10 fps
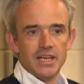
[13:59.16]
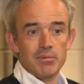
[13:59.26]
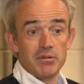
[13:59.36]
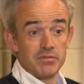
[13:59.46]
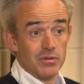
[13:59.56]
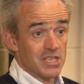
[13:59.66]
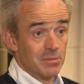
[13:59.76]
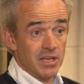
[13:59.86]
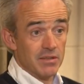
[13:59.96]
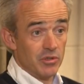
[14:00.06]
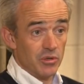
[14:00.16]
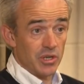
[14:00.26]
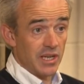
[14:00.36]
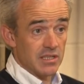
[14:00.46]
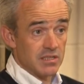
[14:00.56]
remember the first time I ever
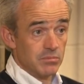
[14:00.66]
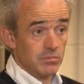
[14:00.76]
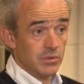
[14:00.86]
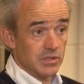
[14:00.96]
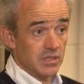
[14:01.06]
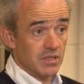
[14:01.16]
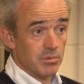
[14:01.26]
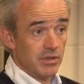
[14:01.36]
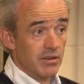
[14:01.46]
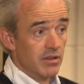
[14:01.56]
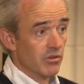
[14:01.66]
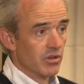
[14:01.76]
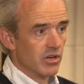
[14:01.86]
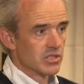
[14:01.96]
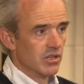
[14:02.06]
rode against him was in Tipperary. I
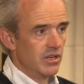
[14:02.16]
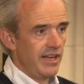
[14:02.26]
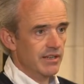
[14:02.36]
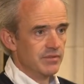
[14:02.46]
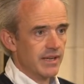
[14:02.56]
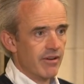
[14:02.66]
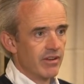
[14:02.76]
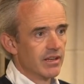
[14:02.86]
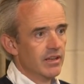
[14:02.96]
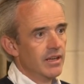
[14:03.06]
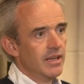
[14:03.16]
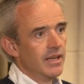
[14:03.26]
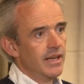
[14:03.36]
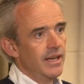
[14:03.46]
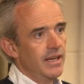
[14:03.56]
rode a horse called Nadef Darig,
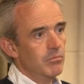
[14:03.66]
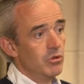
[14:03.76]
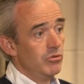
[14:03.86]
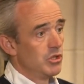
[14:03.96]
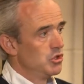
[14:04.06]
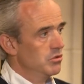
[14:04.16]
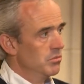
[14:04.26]
um, who Richard